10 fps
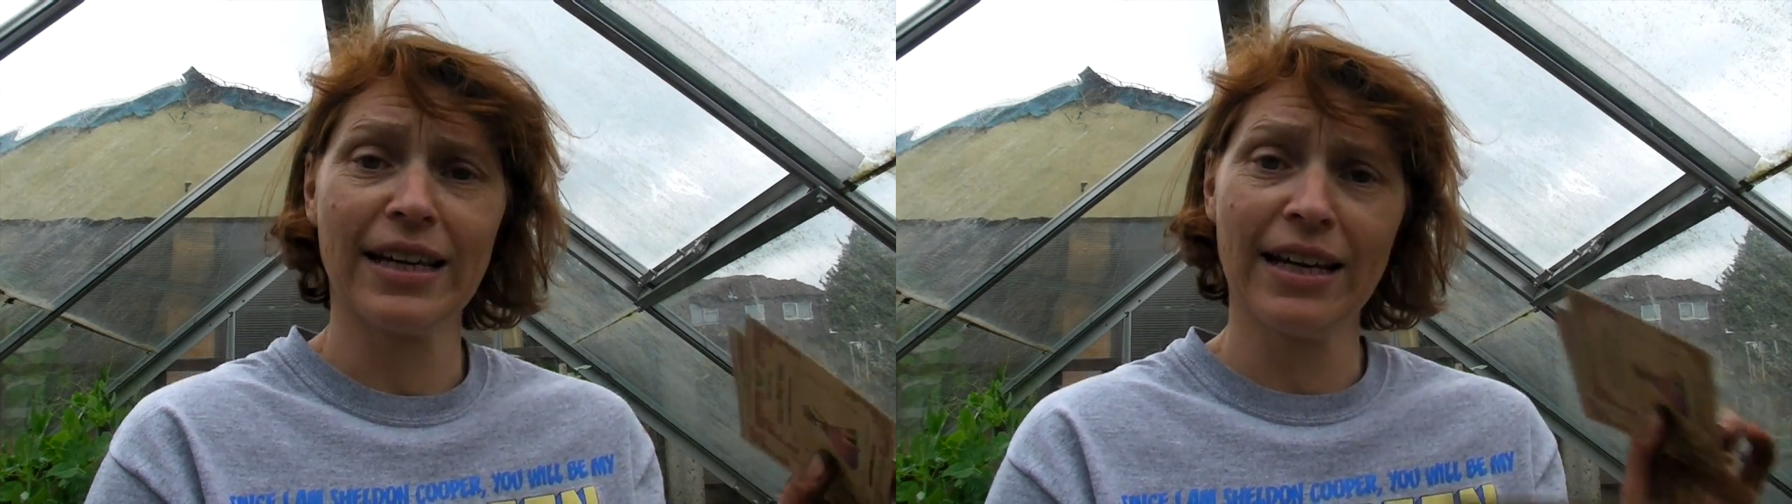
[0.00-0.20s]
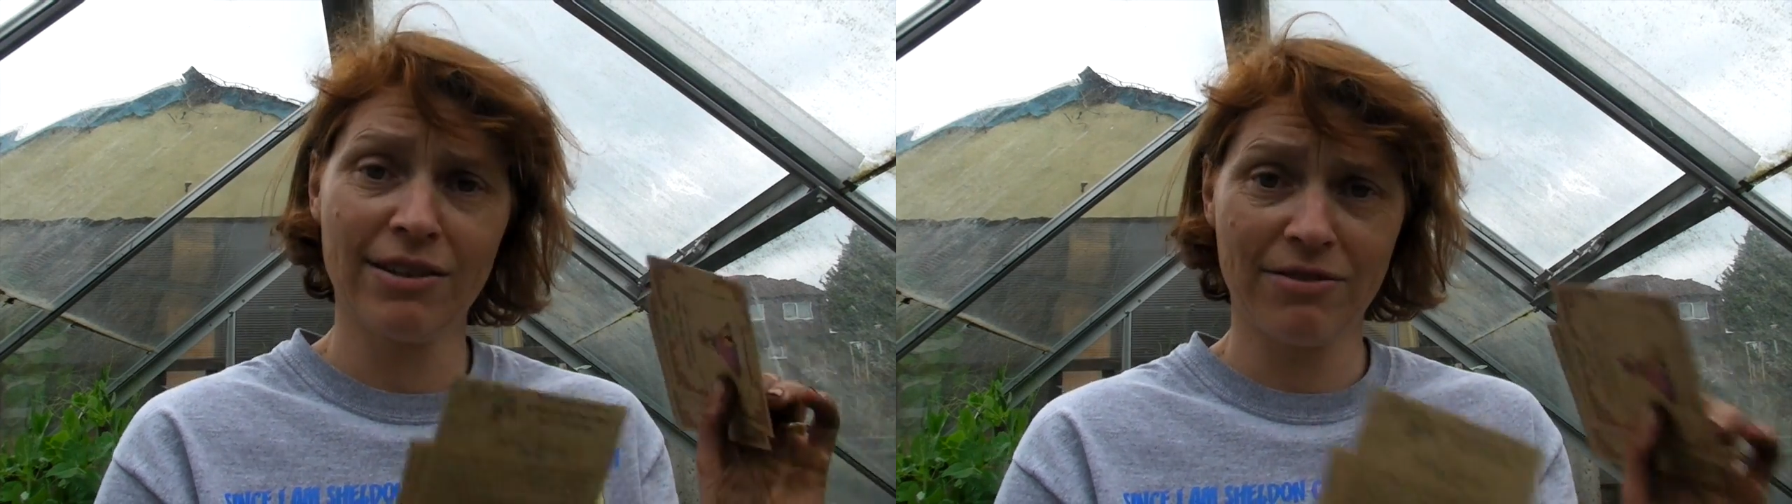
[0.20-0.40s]

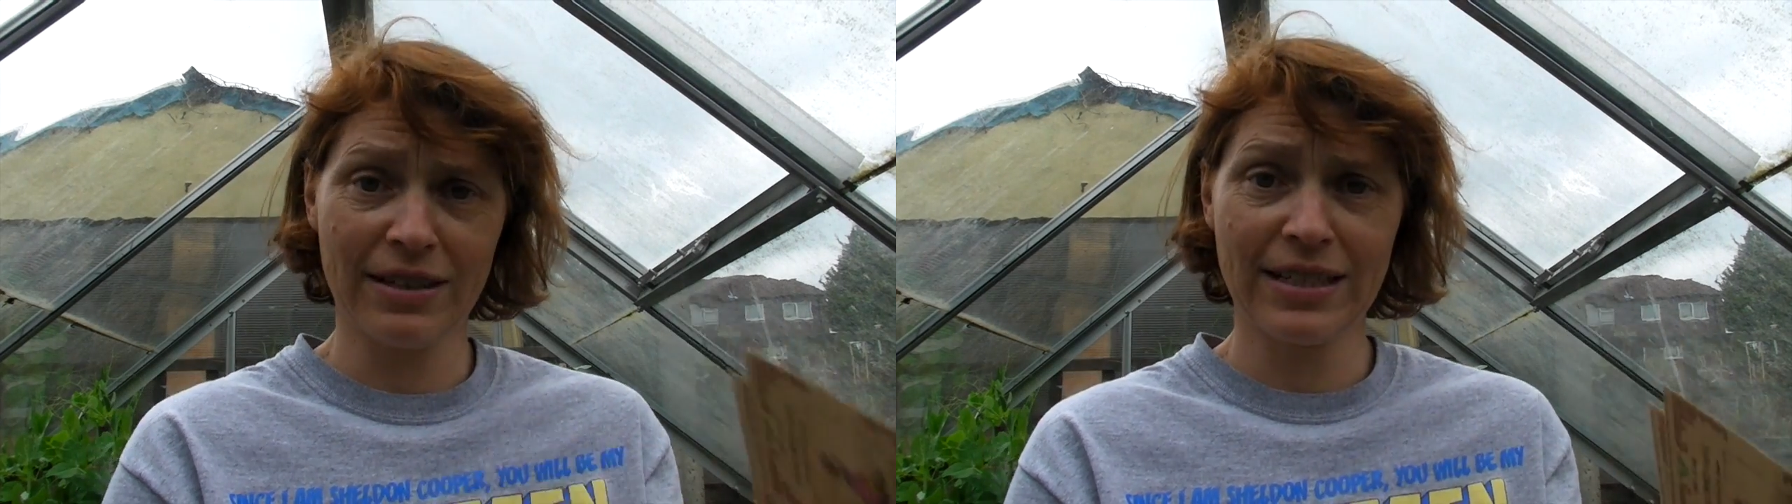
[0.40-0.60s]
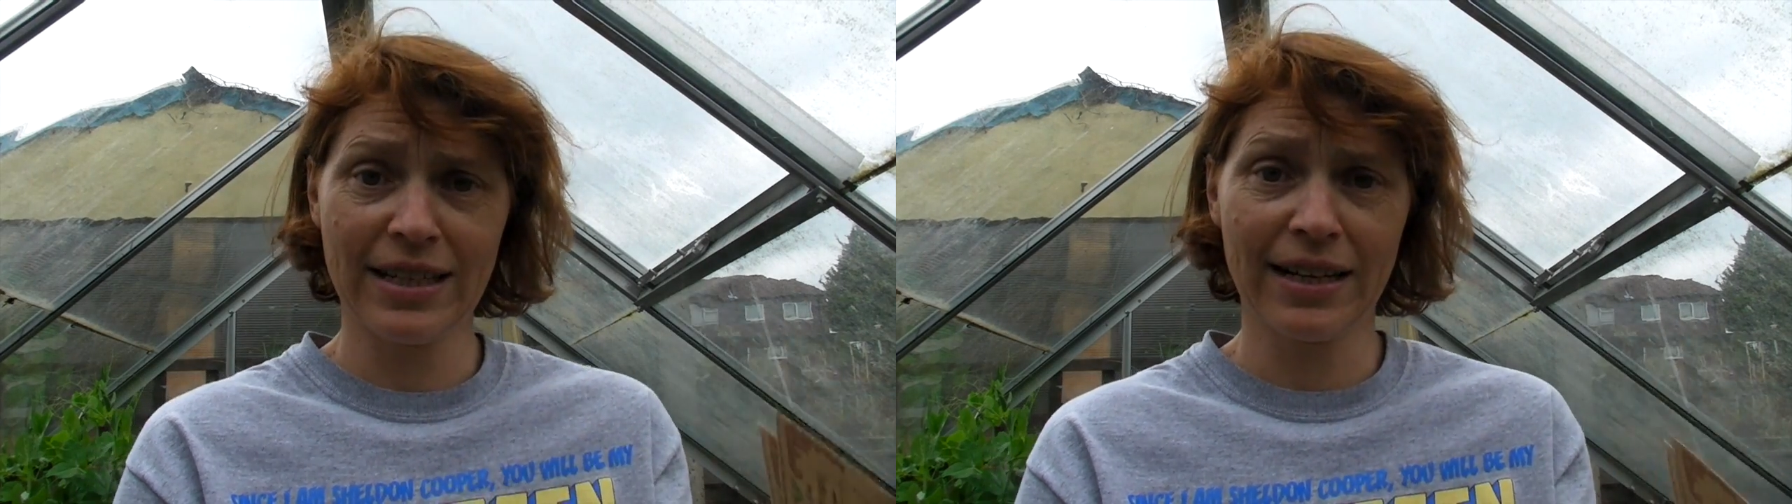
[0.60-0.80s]

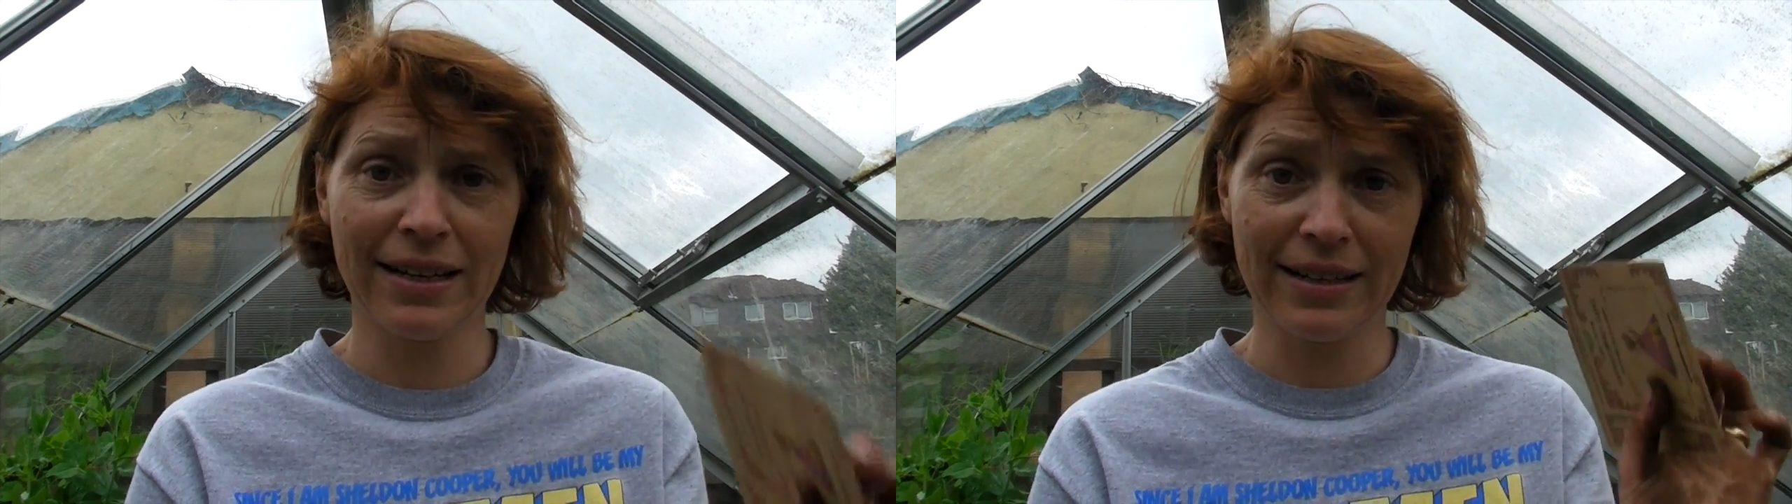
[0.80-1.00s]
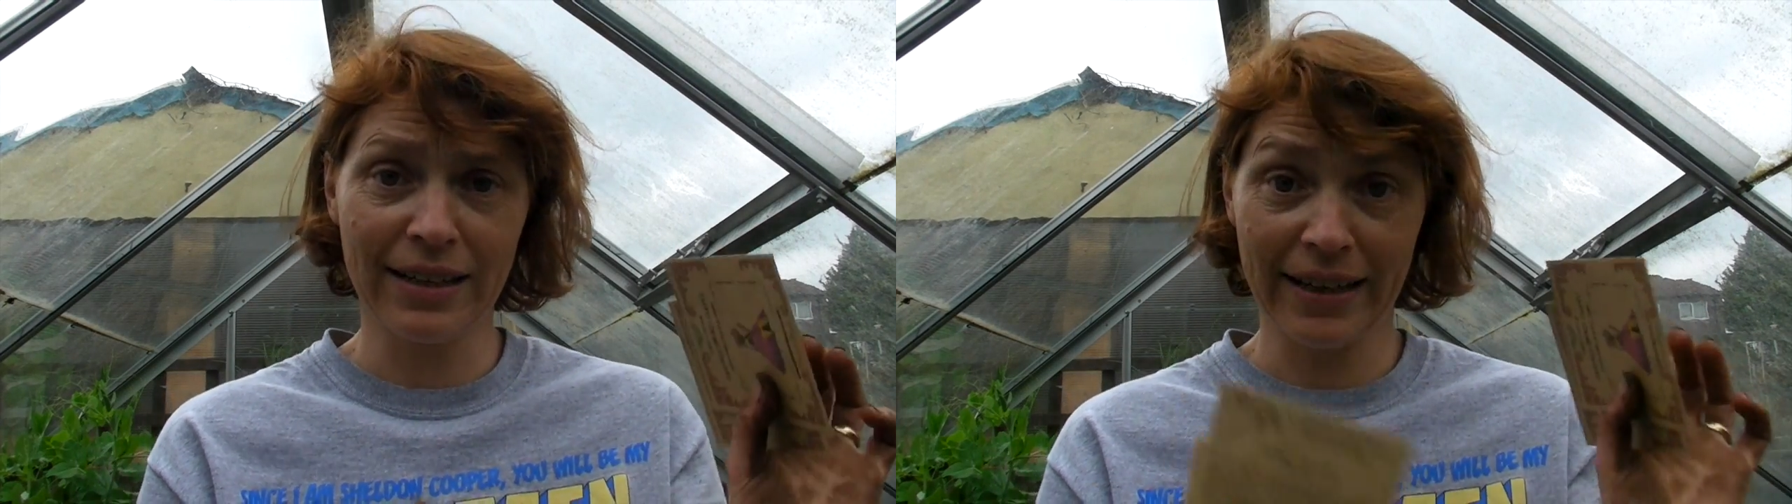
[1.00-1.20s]

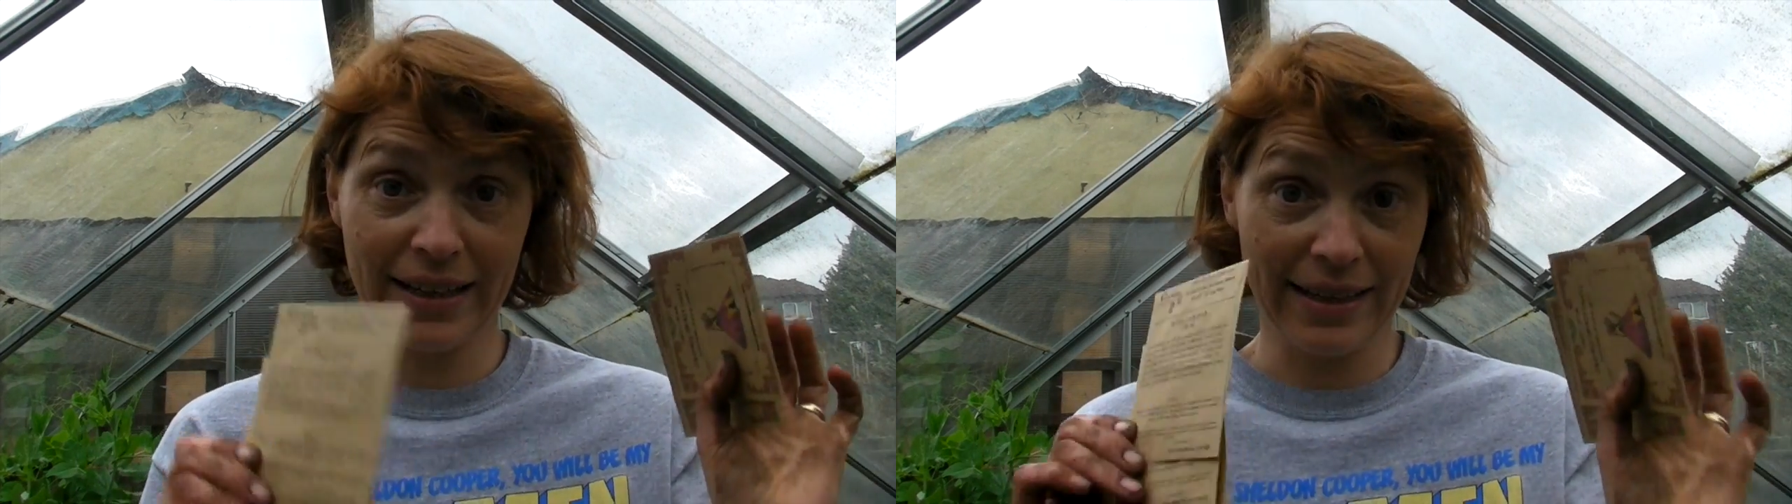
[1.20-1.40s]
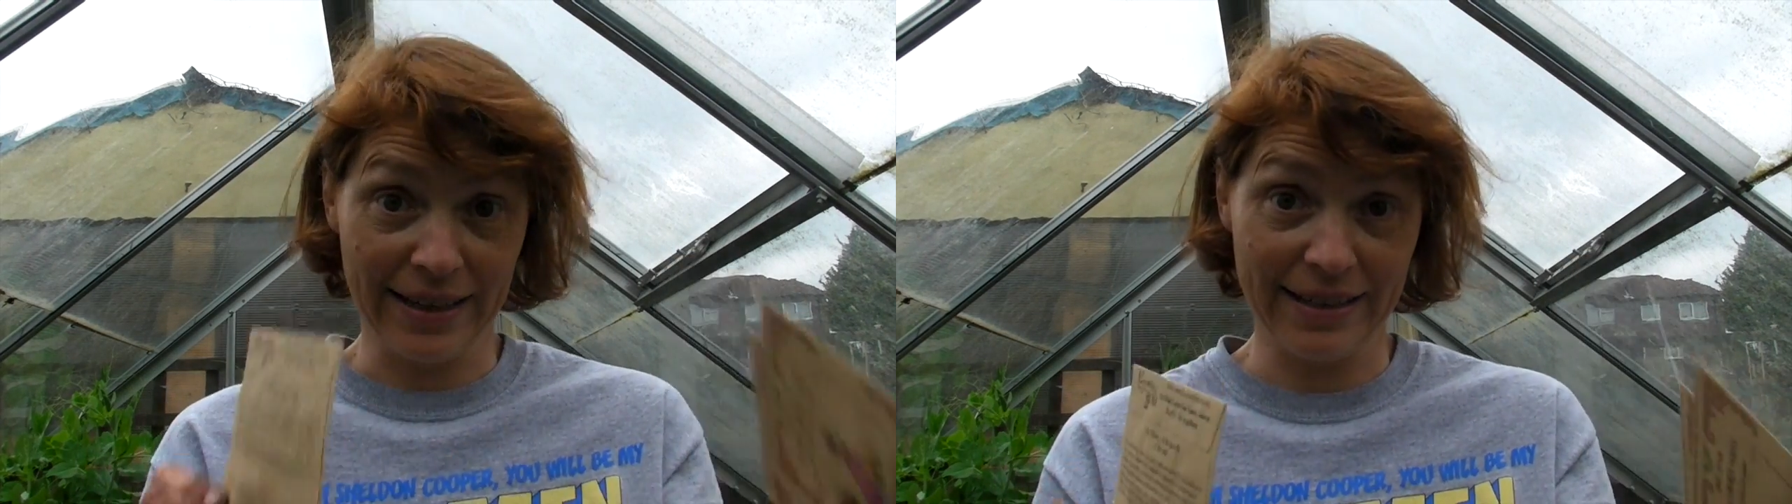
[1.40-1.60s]
interesting
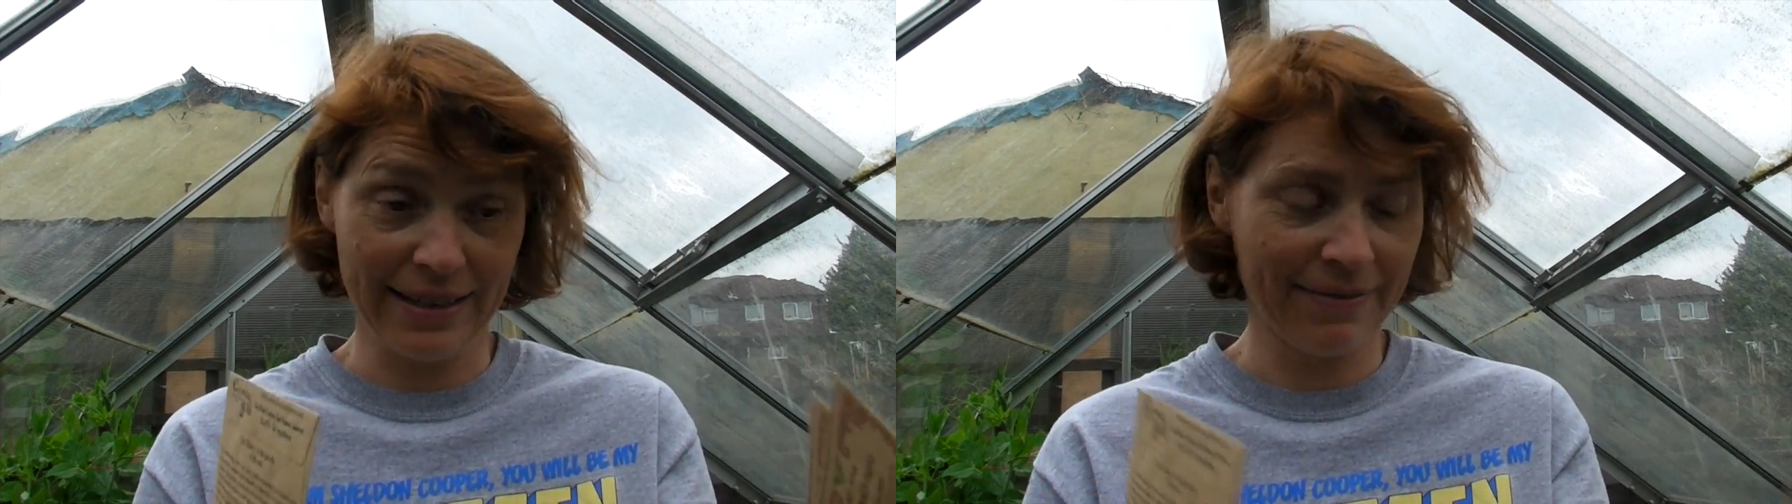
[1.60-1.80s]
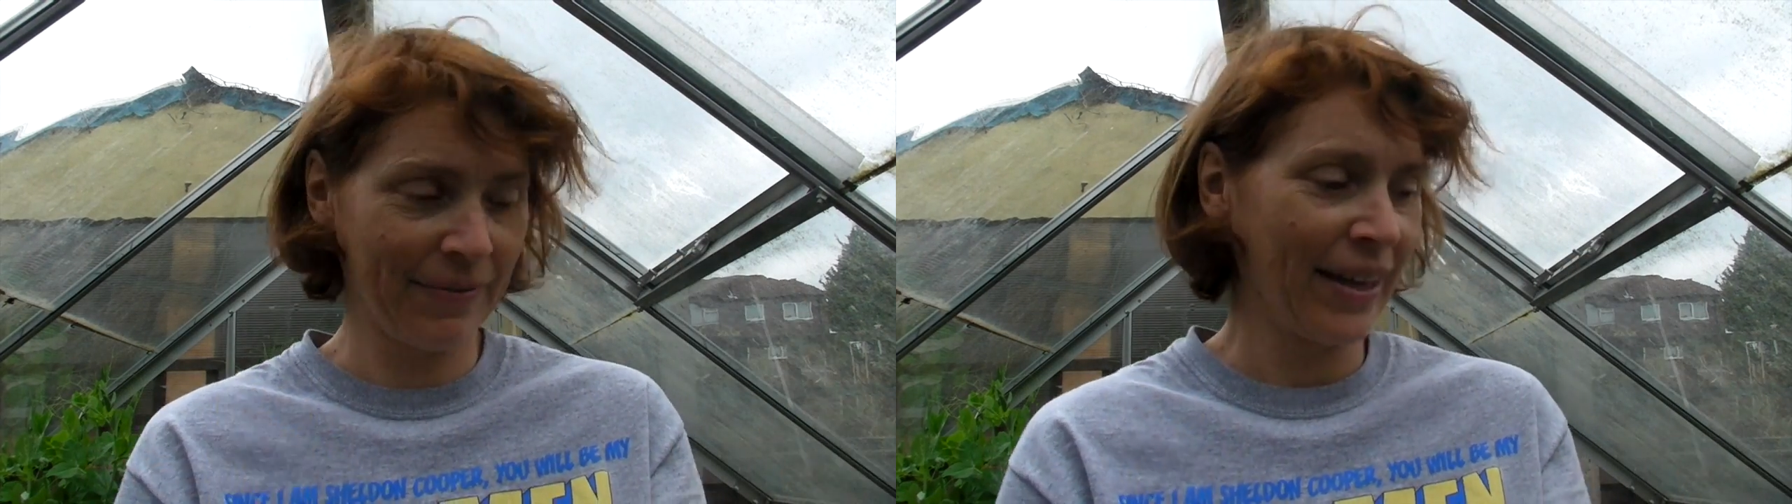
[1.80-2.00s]
like
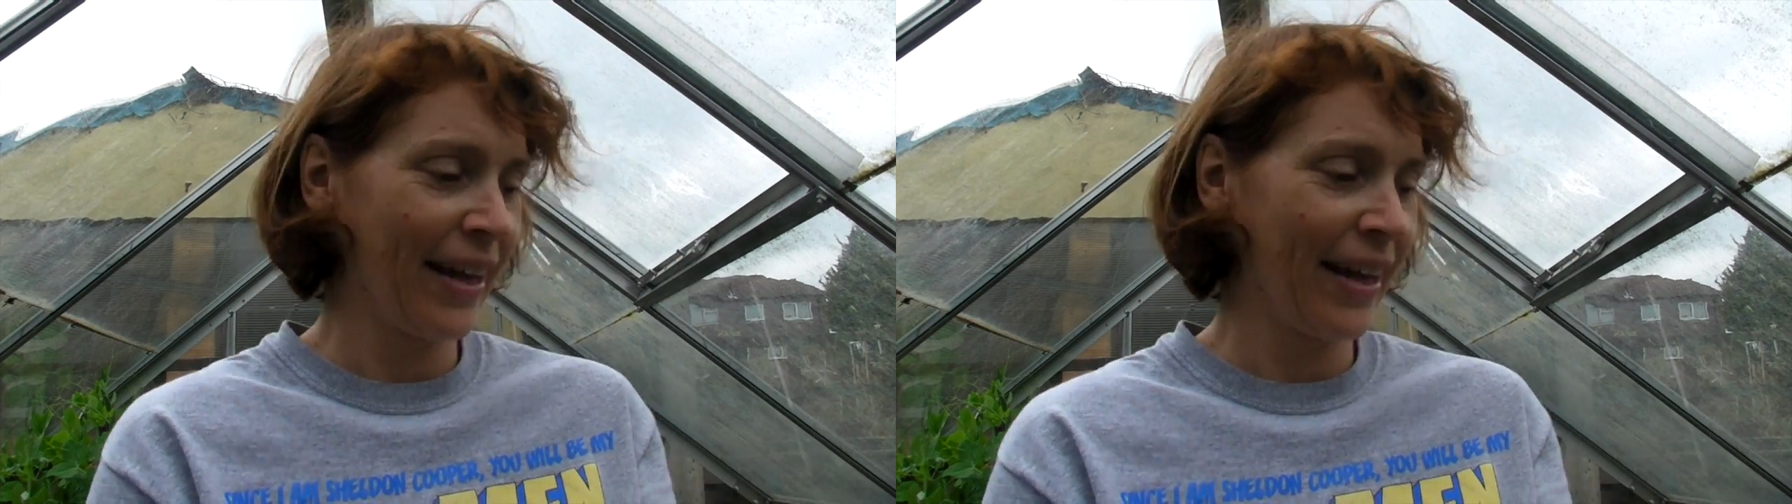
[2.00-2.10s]
this.